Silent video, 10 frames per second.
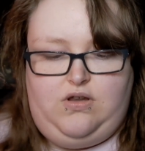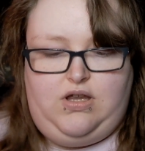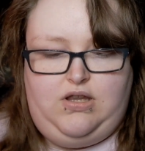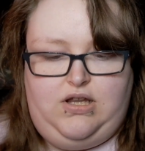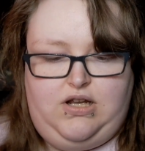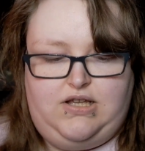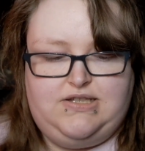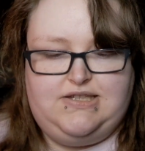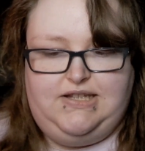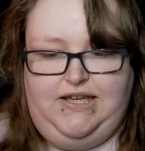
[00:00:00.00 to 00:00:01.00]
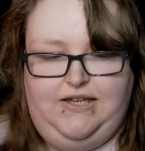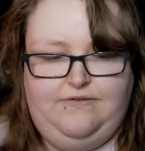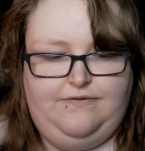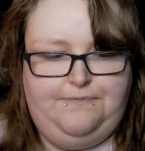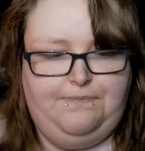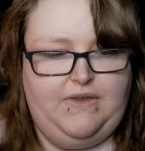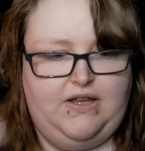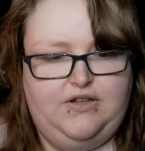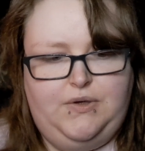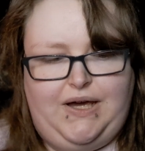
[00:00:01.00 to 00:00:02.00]
And then it has a sleeve,
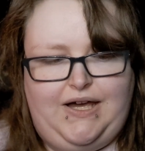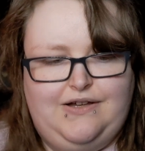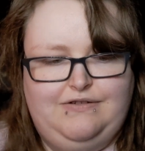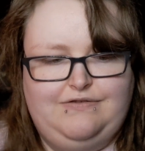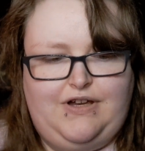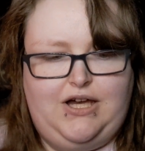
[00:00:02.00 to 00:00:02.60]
and you have